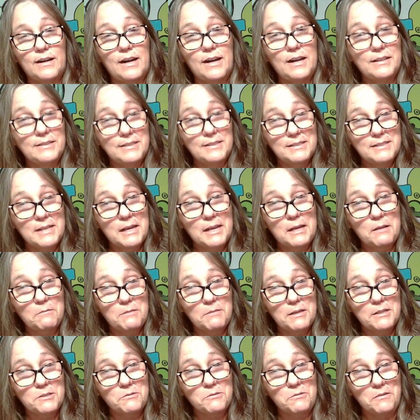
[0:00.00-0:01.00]
and they take up
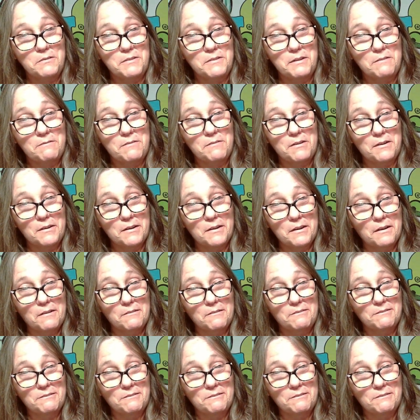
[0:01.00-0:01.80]
less room than Funko.